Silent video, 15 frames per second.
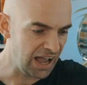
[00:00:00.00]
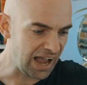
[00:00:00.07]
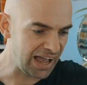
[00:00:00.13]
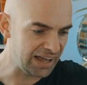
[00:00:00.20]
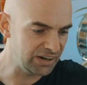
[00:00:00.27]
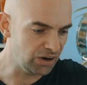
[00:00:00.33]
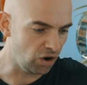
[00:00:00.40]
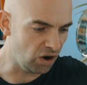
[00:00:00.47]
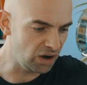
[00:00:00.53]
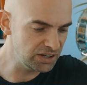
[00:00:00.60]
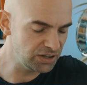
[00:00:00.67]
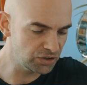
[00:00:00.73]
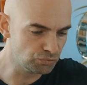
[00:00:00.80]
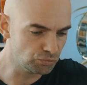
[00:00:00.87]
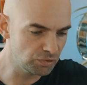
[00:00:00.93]
and I
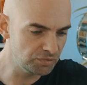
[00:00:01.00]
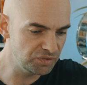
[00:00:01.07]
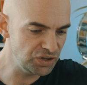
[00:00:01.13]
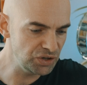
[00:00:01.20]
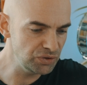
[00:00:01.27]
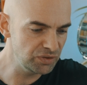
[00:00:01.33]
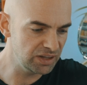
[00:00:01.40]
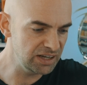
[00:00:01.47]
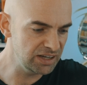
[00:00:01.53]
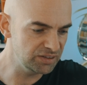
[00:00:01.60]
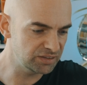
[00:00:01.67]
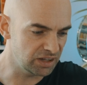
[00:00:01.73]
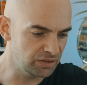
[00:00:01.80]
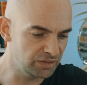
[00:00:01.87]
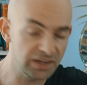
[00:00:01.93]
can review
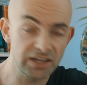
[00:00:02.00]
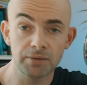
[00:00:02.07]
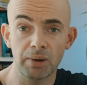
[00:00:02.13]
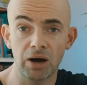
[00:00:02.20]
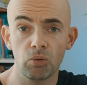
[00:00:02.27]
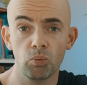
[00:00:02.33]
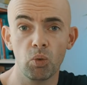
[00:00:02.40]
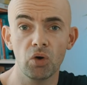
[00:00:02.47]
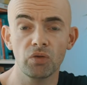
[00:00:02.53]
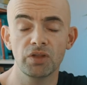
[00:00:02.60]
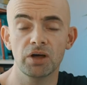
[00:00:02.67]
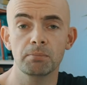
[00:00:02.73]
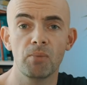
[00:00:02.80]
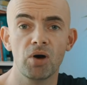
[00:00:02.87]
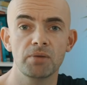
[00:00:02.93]
these and think about one
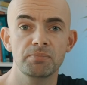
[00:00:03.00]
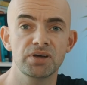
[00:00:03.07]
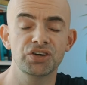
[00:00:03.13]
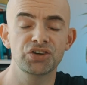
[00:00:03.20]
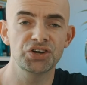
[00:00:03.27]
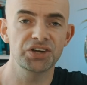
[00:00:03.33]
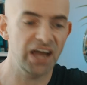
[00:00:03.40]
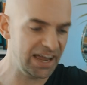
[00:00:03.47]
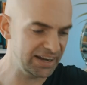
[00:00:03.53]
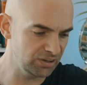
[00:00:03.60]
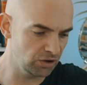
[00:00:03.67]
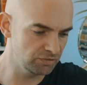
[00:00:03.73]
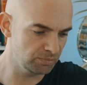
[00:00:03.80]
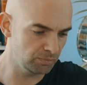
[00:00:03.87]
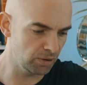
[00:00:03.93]
that might be a good
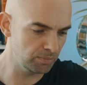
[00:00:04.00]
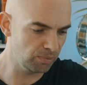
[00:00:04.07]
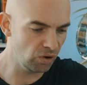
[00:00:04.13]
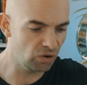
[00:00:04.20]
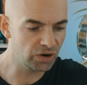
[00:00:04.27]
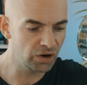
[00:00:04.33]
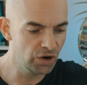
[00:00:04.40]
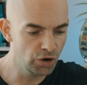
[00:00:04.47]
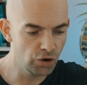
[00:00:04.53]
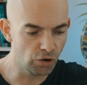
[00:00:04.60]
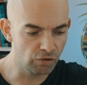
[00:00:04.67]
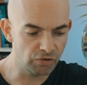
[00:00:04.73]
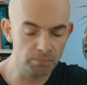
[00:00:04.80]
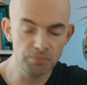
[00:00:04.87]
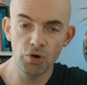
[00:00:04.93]
headline for my blog, or
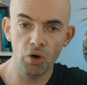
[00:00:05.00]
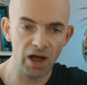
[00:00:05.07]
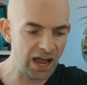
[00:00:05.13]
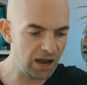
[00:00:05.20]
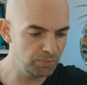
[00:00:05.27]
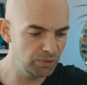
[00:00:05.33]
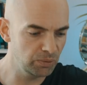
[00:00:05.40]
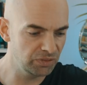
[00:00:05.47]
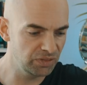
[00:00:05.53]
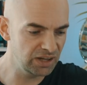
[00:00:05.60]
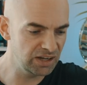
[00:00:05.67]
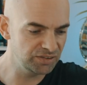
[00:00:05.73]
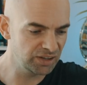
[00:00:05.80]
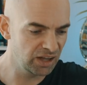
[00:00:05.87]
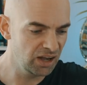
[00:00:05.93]
if I'm not happy with
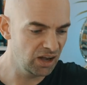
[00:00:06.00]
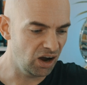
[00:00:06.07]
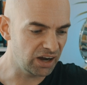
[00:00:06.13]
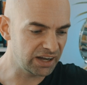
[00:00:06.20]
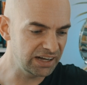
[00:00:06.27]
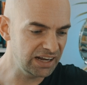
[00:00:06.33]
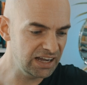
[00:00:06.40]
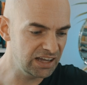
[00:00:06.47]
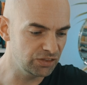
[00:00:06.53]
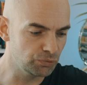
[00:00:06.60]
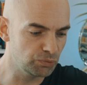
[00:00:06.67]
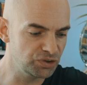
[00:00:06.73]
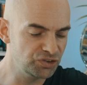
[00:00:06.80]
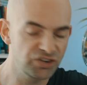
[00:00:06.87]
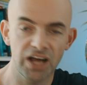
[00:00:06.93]
these, I can hit the
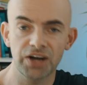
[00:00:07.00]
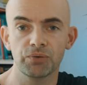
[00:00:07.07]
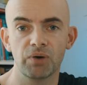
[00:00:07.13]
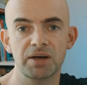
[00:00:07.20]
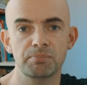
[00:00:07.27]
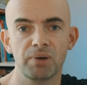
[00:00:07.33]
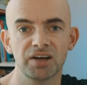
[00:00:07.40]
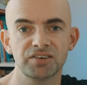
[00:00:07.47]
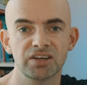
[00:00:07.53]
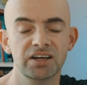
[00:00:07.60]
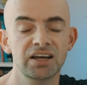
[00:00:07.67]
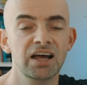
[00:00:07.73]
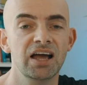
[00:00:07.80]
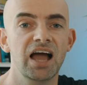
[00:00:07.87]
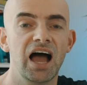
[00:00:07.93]
regenerate
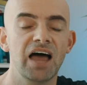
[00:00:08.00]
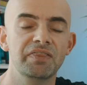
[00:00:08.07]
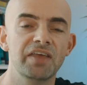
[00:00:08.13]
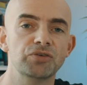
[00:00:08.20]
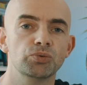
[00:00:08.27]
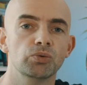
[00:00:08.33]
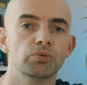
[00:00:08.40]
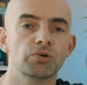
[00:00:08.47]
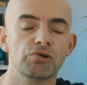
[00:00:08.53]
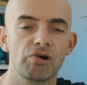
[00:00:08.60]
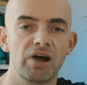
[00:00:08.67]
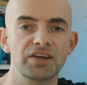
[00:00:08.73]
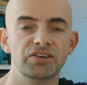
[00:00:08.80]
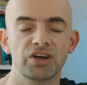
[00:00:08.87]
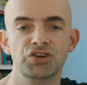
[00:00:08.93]
button and this will
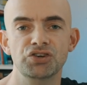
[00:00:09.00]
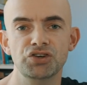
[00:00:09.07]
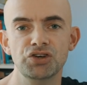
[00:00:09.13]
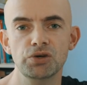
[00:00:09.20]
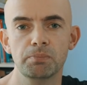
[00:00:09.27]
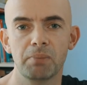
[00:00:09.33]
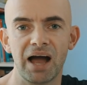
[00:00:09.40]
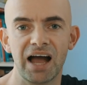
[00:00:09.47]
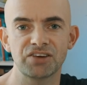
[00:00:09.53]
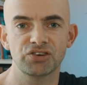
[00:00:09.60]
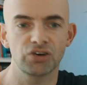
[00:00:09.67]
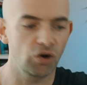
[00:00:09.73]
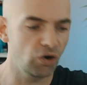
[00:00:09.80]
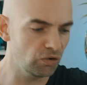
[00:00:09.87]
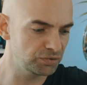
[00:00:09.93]
create a new
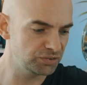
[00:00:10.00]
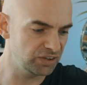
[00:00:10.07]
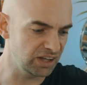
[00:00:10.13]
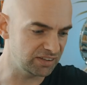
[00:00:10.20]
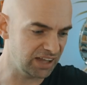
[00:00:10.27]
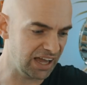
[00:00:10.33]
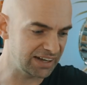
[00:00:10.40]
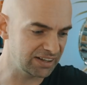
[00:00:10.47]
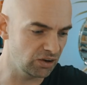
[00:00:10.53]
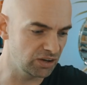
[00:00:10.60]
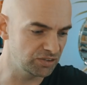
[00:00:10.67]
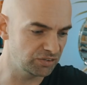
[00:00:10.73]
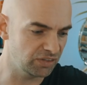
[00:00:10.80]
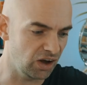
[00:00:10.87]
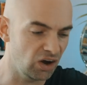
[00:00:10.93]
batch of six
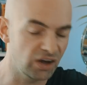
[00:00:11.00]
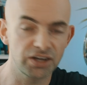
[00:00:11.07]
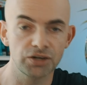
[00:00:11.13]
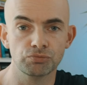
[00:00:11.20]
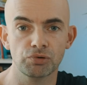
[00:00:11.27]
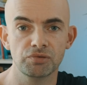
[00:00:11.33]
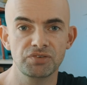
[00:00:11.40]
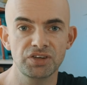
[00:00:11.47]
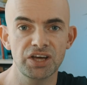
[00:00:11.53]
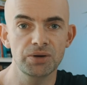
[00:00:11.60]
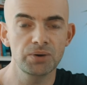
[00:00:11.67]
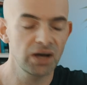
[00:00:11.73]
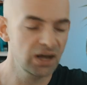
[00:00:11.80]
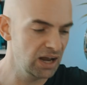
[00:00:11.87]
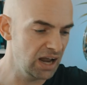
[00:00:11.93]
headlines that I can review